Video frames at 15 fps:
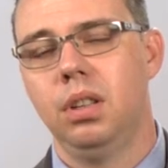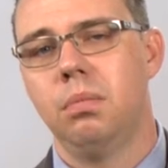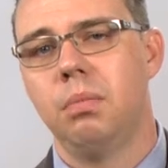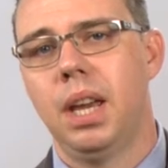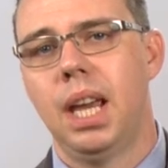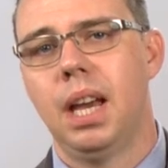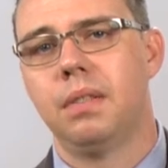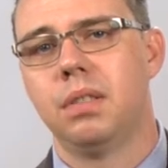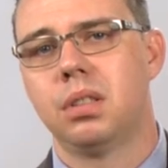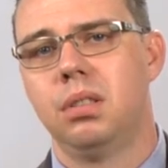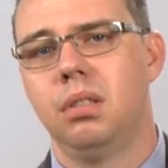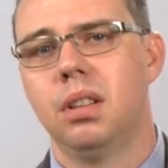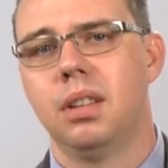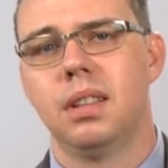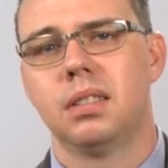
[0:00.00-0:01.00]
you may have a
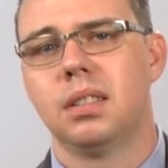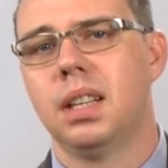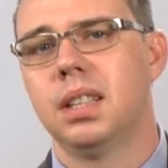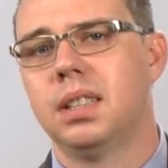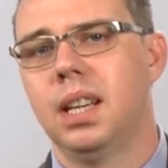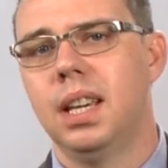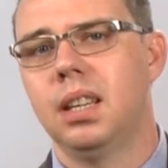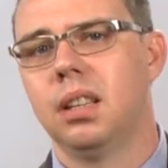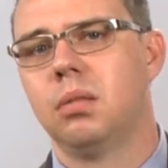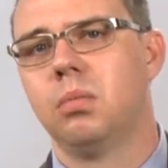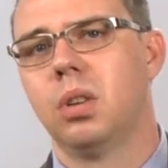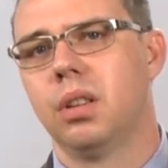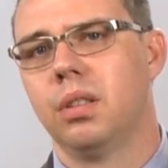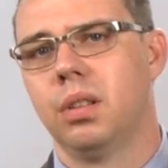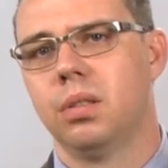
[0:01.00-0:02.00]
student that's not taken
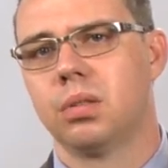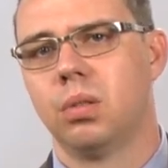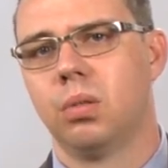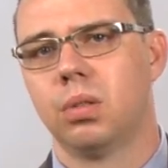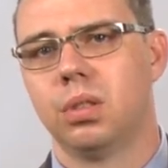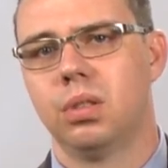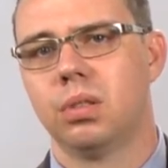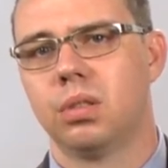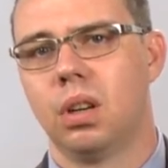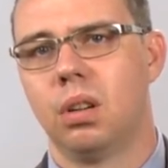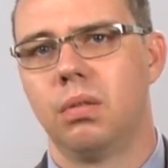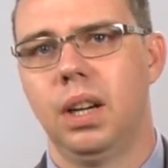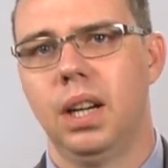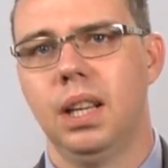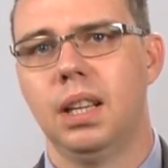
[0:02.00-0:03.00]
one of those courses
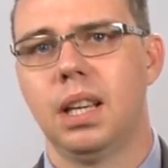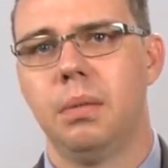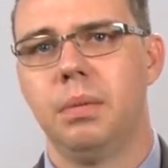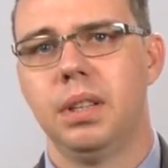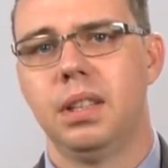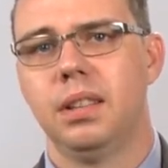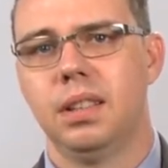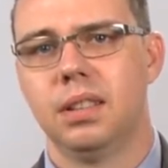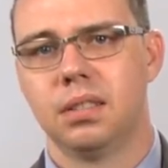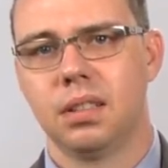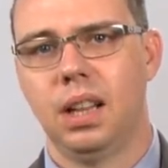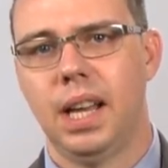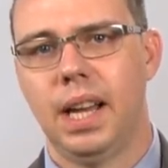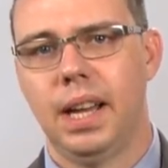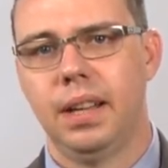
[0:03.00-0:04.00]
already come into this
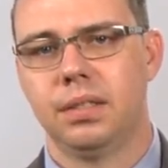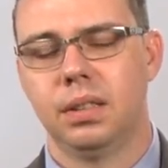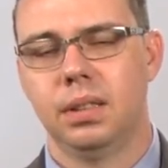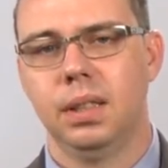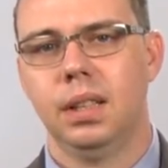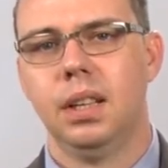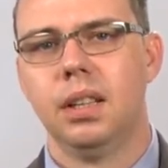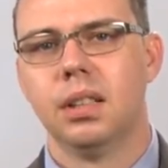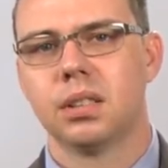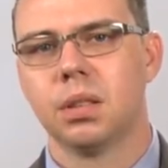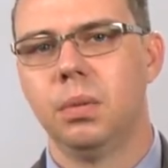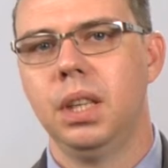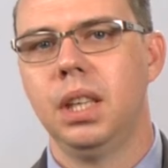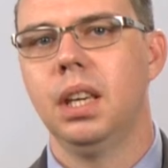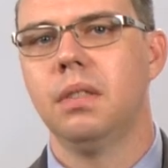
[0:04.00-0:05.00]
class.
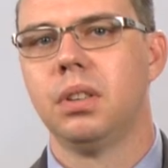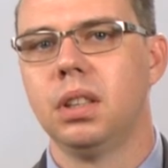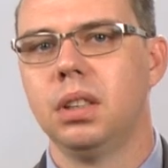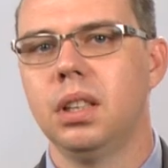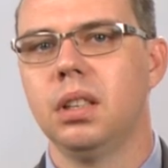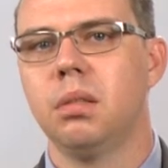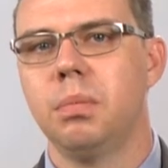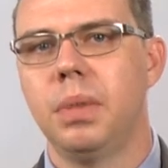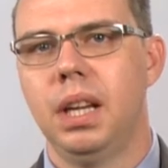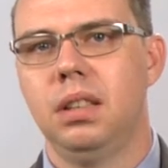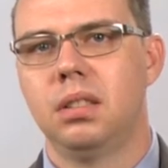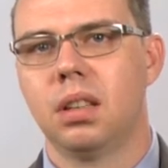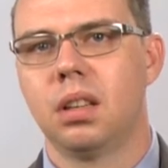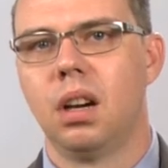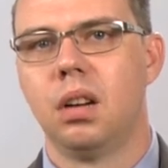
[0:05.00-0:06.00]
So we give a little
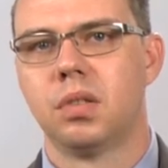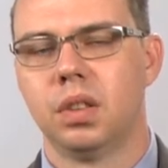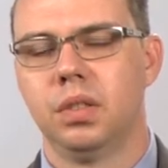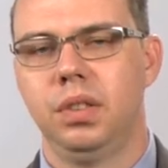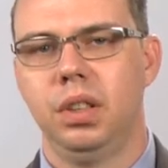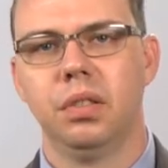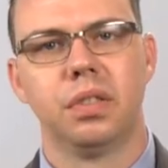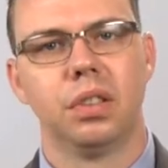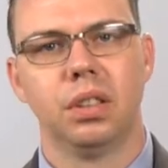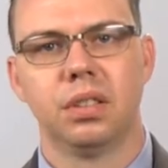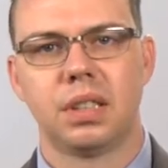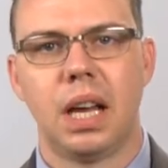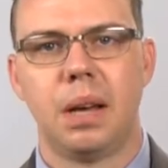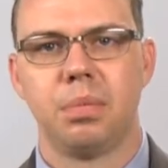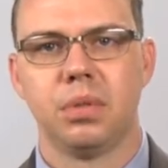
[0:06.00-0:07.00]
basic overview for
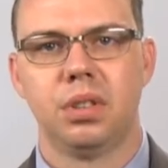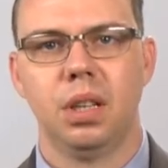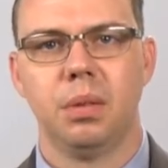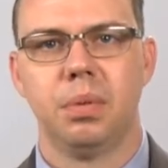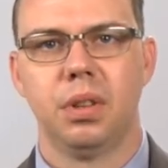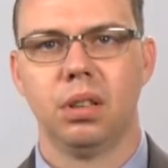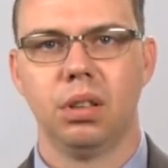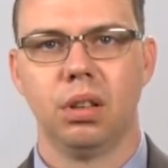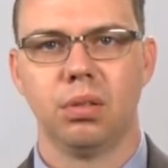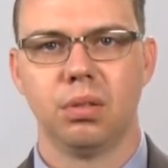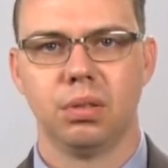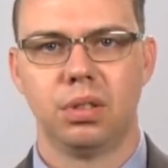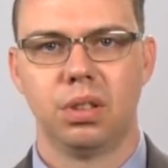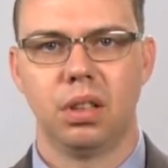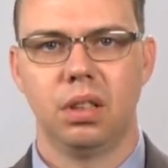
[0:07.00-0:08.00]
discipleship in the
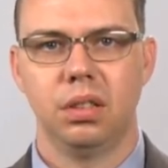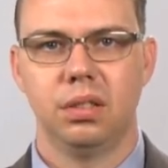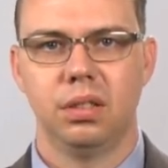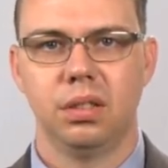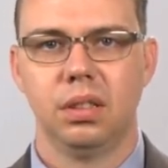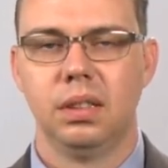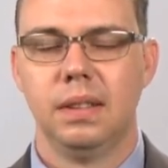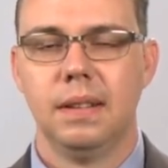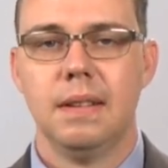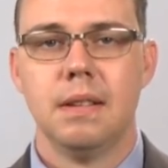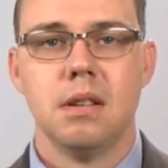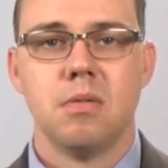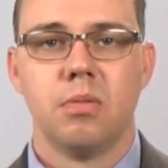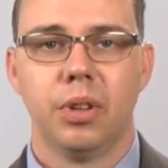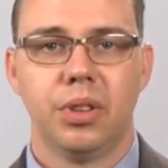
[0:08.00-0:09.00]
local church
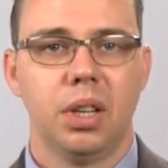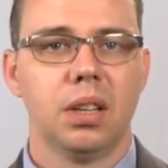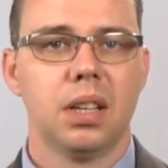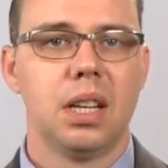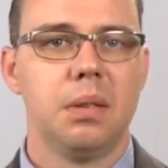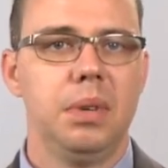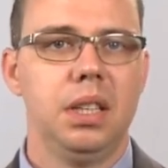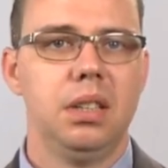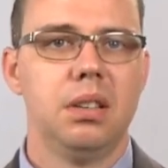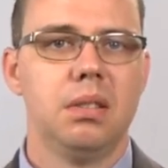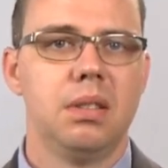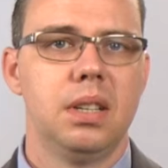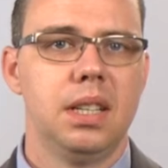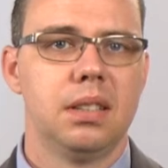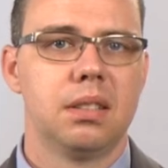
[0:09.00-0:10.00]
what they're going to be
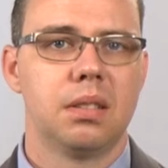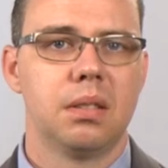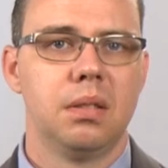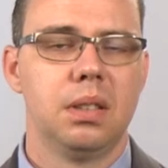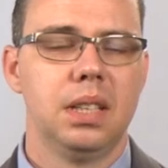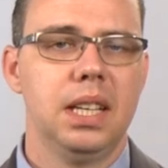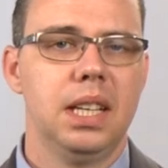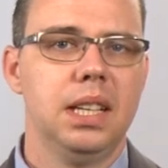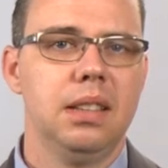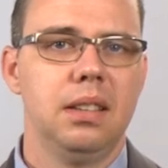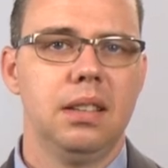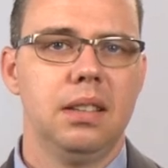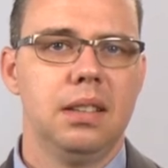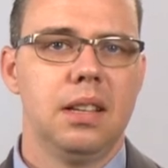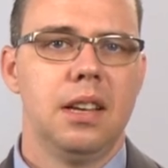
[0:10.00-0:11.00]
doing is uh,
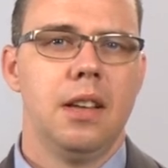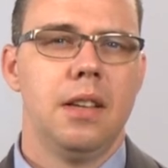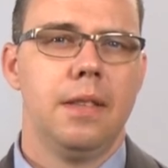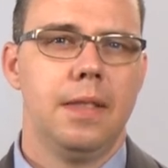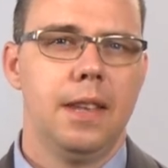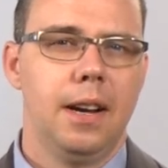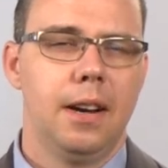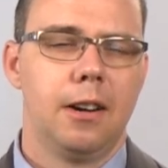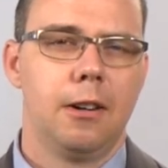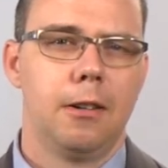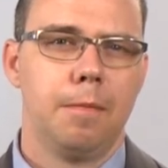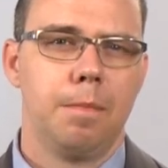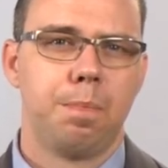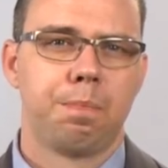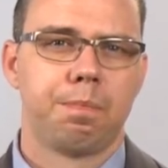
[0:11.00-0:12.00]
getting their